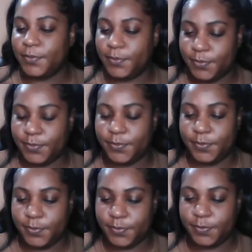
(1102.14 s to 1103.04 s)

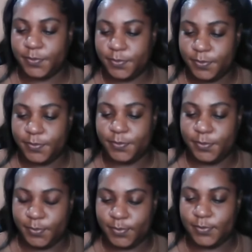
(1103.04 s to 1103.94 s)

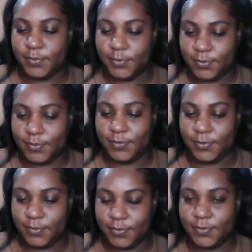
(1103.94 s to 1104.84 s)

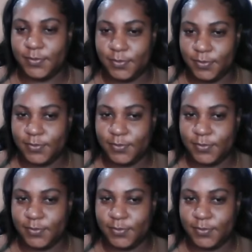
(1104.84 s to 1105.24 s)
The person shown says nothing.